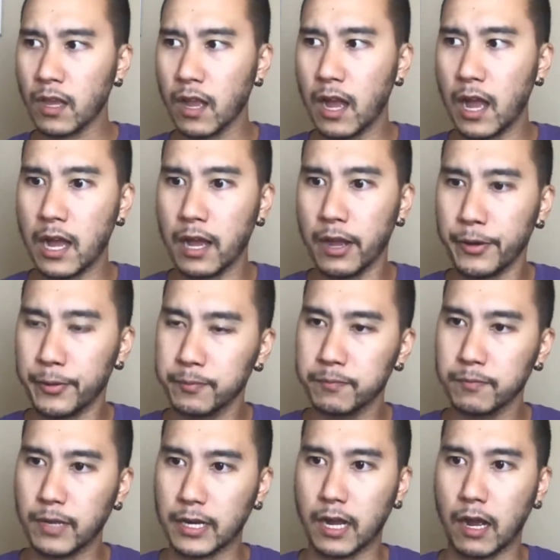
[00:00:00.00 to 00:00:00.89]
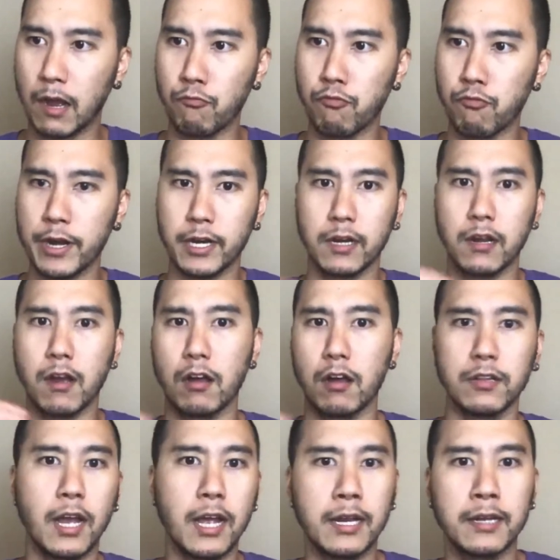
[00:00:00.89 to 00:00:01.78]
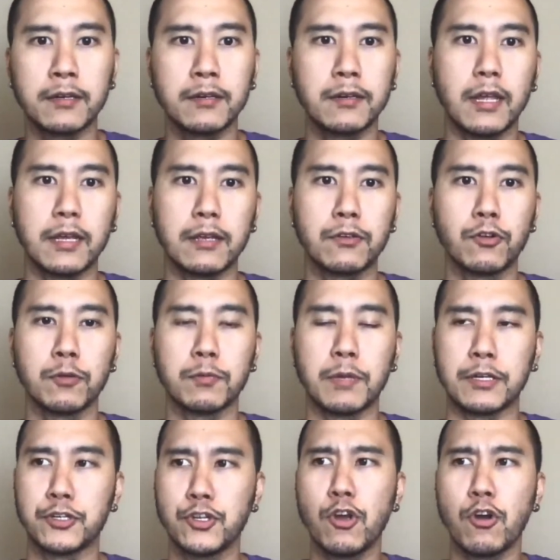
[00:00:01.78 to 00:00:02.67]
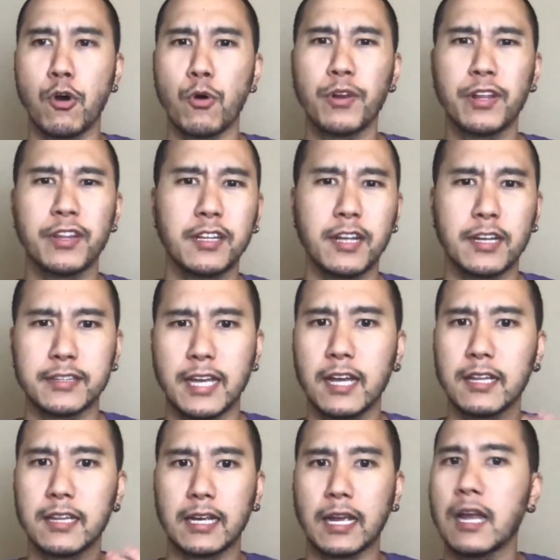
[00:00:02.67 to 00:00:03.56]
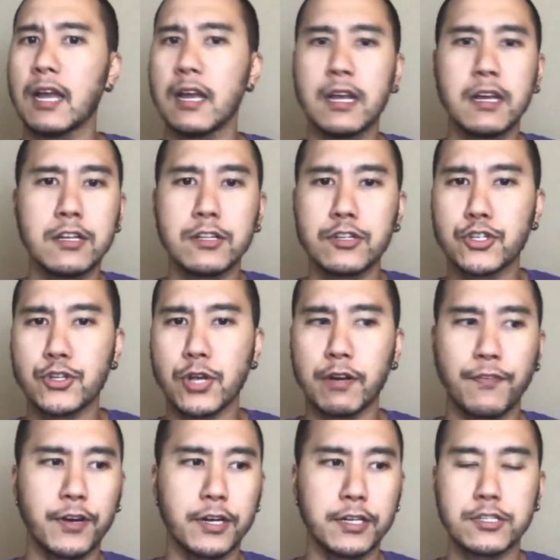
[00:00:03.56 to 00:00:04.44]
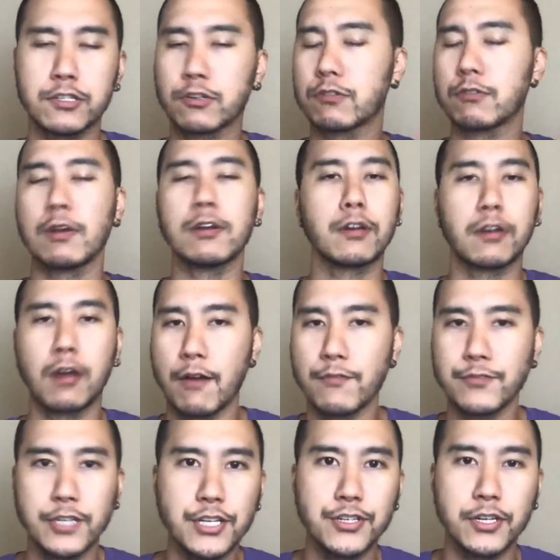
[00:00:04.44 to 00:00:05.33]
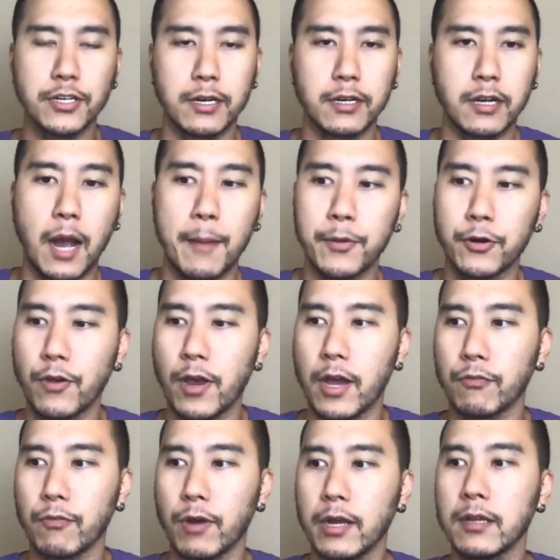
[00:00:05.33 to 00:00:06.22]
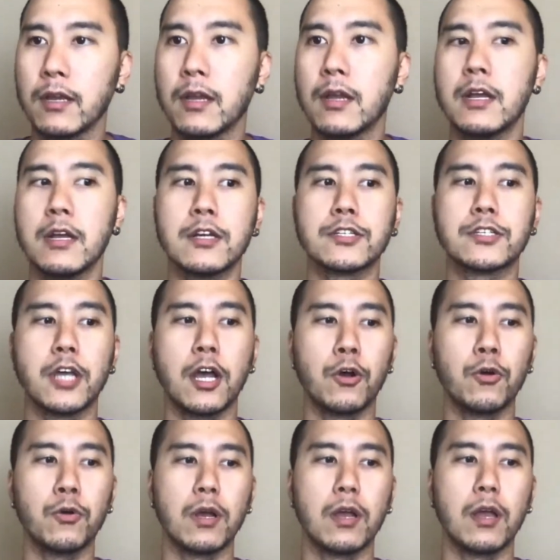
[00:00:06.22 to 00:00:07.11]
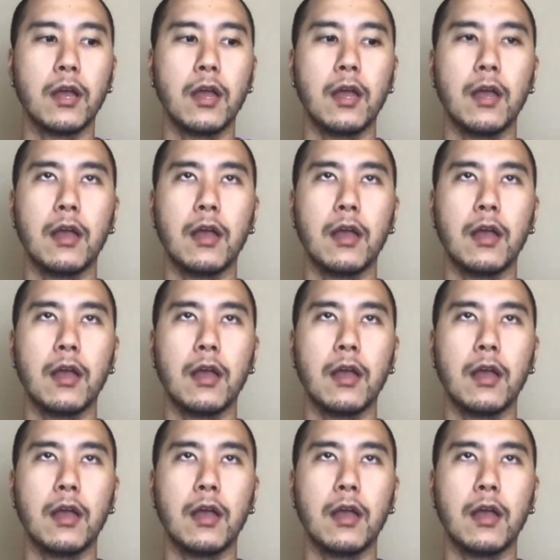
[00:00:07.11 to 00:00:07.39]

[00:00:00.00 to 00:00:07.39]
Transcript: like a running online like group? Like, do you hold anything like that? Like, just trying to figure, just bring conversation and common ground, right? So